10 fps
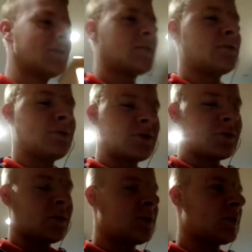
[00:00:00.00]
just
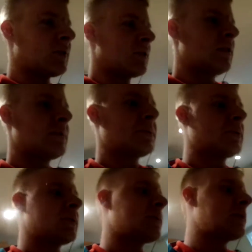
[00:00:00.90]
quite interested in it,
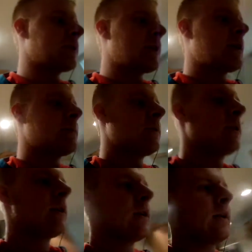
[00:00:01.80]
it's quite a good game.
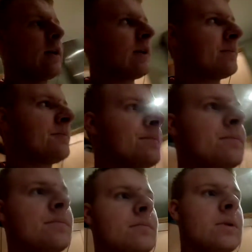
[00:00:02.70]

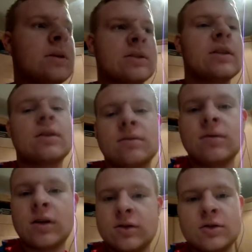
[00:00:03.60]
But like I said,
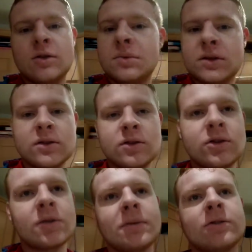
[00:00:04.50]
I enjoy it because of the
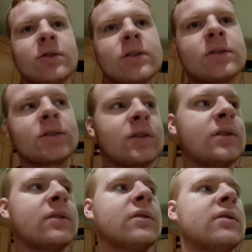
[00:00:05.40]
geometrics
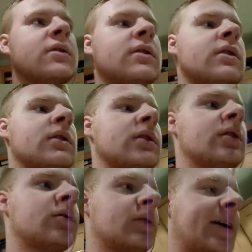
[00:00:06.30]
and
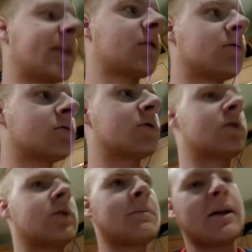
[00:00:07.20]
all the angles and
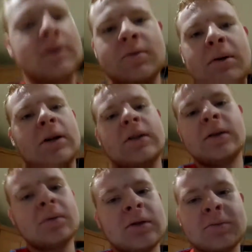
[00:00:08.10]
the maths behind it,
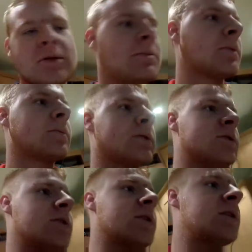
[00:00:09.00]
whereas most people
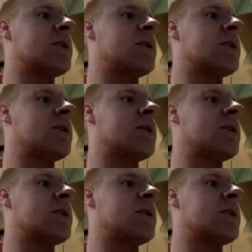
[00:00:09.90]
enjoy it